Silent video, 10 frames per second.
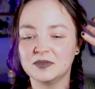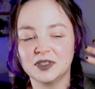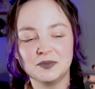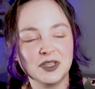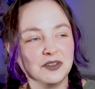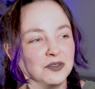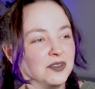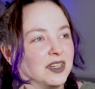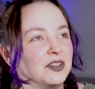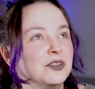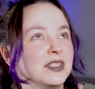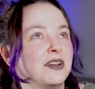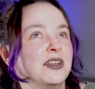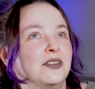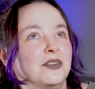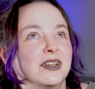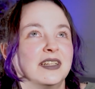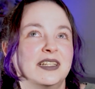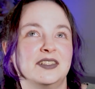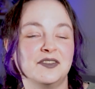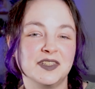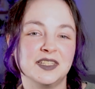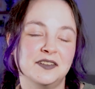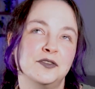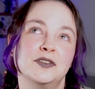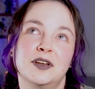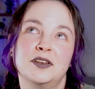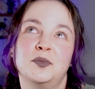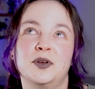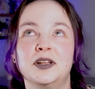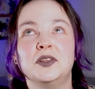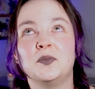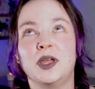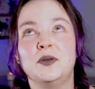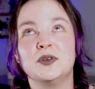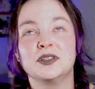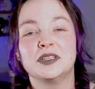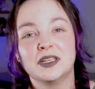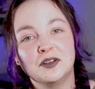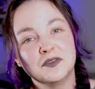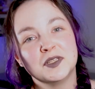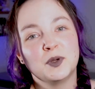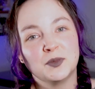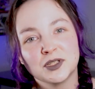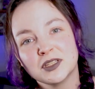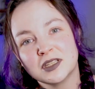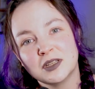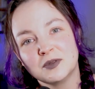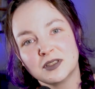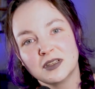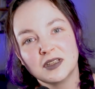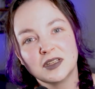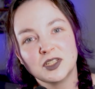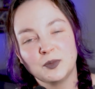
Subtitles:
I mean, who's going to organize all this stuff? Who's going to print out the papers and send all these permission slips to